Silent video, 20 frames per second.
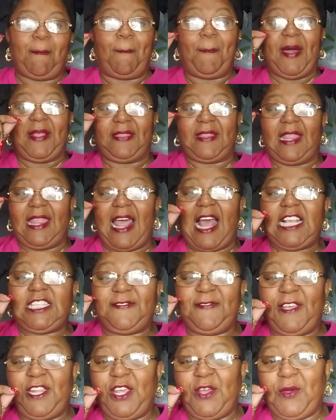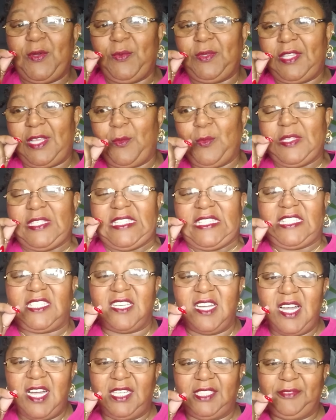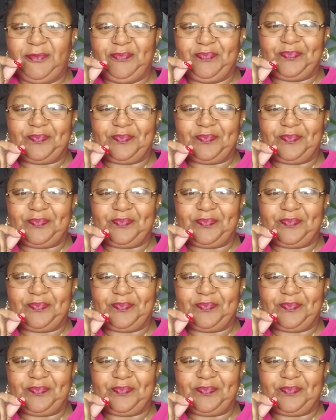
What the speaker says: But the last video that was done,